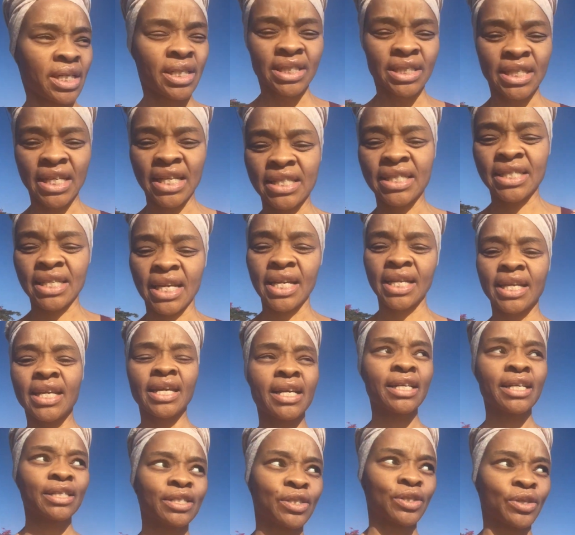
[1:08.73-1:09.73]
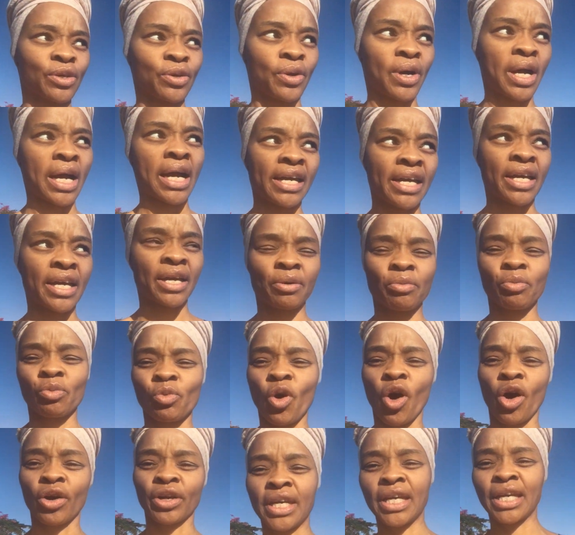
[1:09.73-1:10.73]
Tanzania. So I am
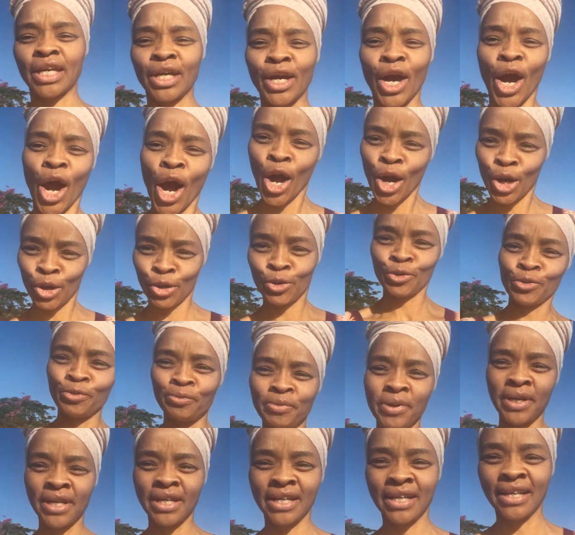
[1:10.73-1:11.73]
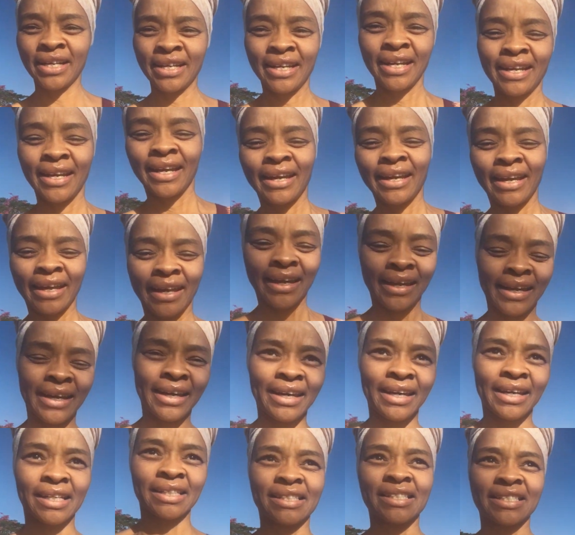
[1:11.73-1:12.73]
walking home
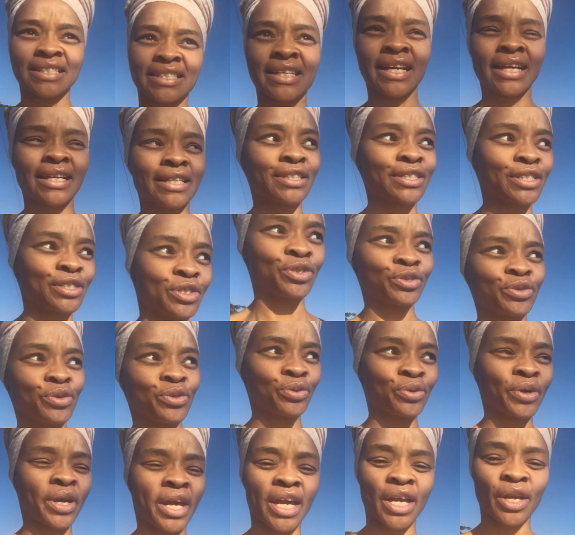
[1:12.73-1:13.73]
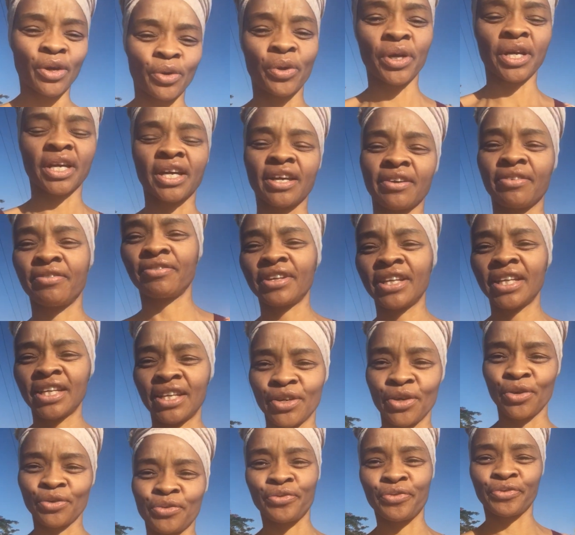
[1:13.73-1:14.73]
and decided to do a quick
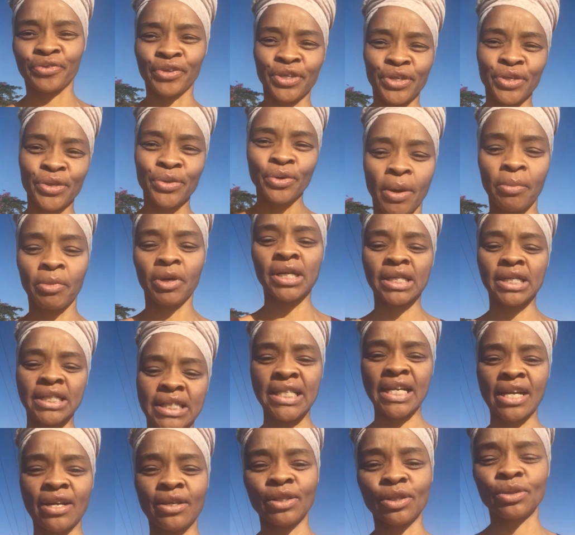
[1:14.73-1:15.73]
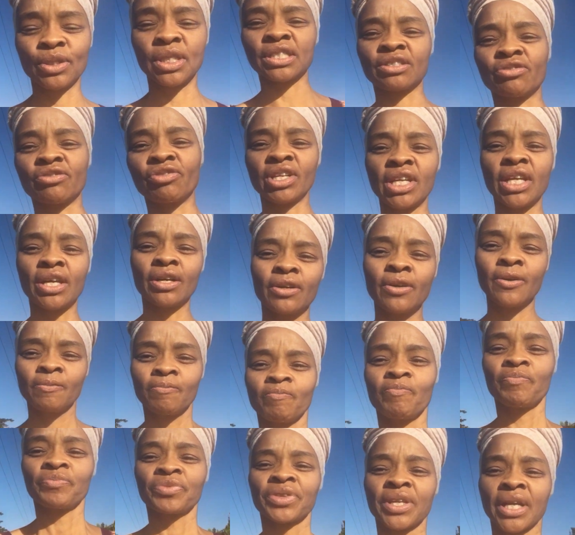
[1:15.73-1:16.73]
video for you. I'm gonna download this video.
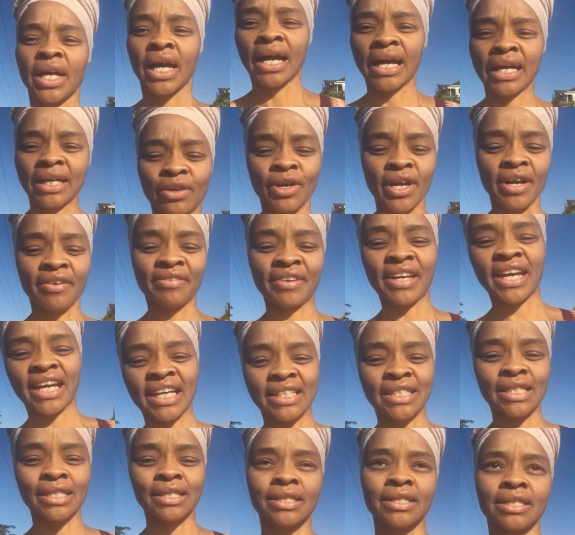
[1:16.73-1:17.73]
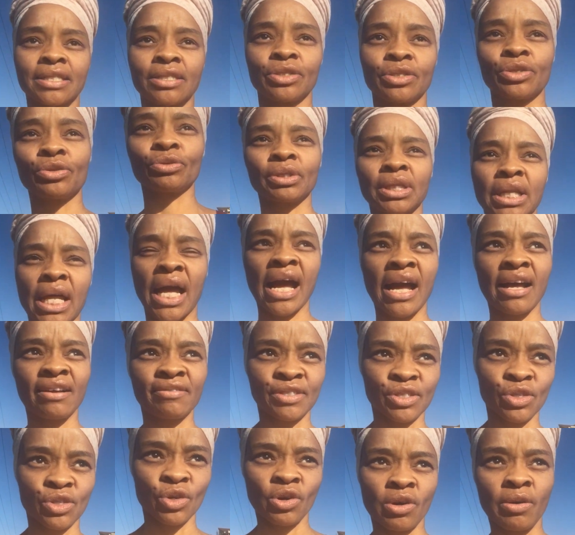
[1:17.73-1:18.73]
I don't have access to do
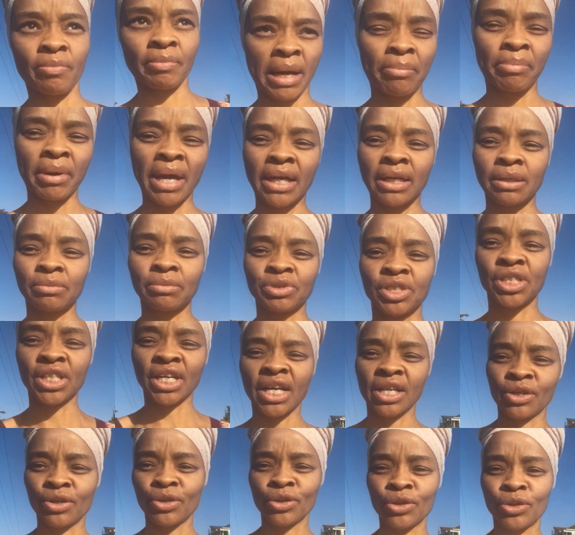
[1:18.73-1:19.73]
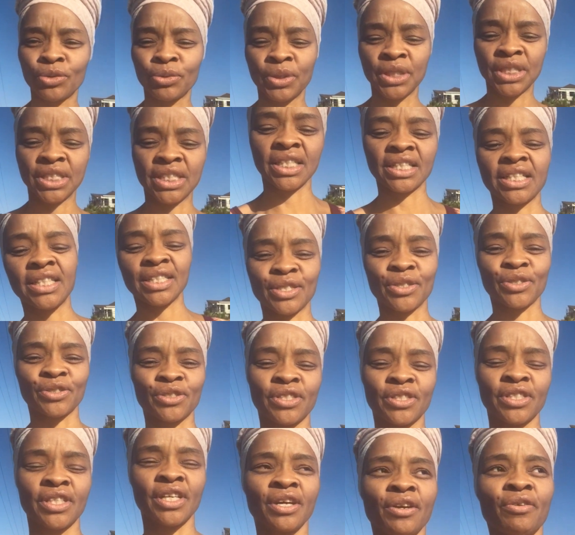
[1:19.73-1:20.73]
lives on my backup channel, which
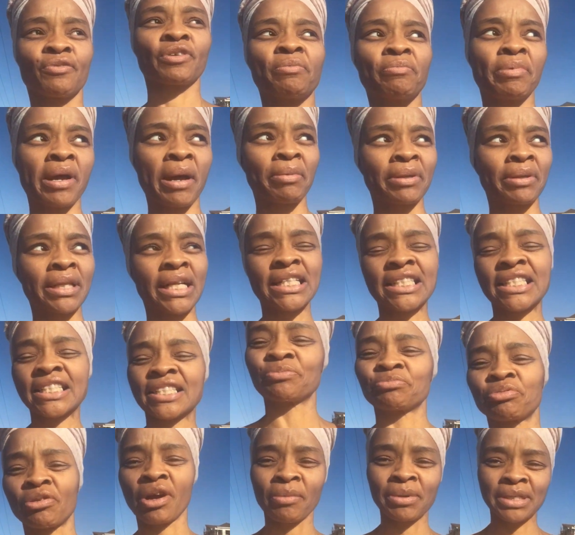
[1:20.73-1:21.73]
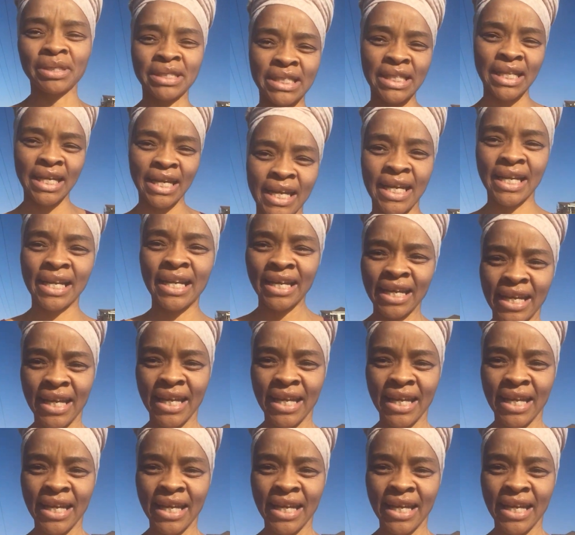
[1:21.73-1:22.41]
is From Babylon to the Promised Land.